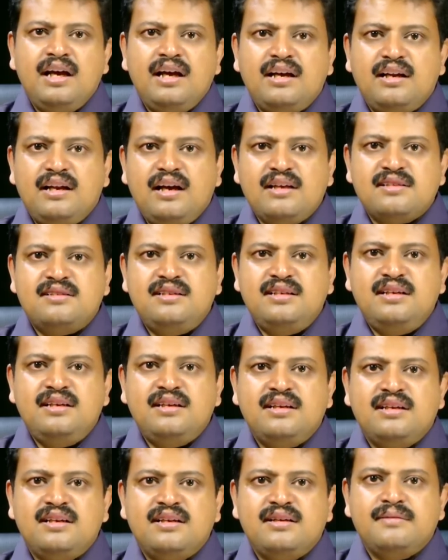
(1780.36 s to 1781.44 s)
Lastly,
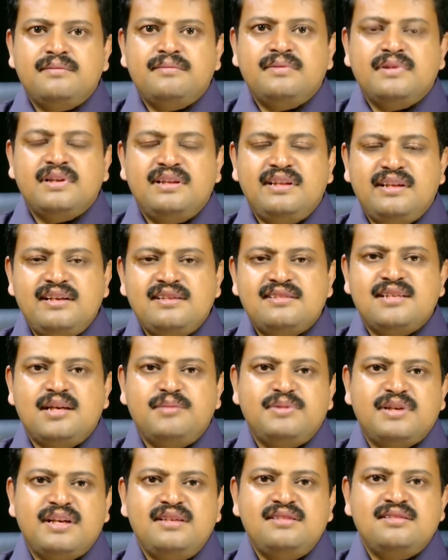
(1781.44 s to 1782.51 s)
let us
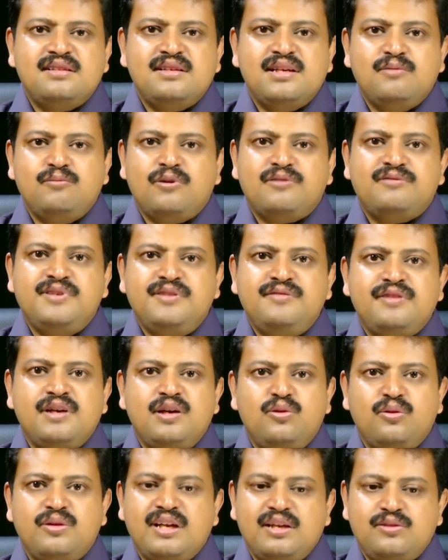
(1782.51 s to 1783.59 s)
summarize what we have
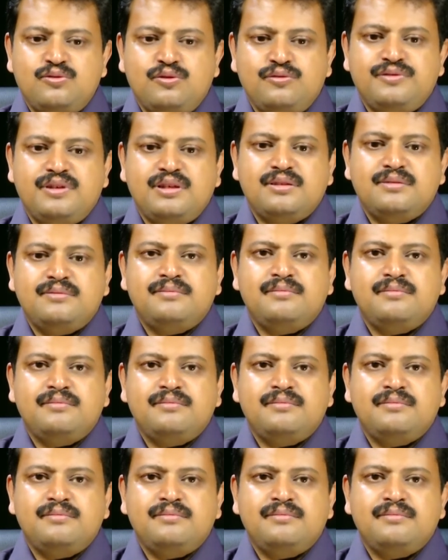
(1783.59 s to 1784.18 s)
looked at so far.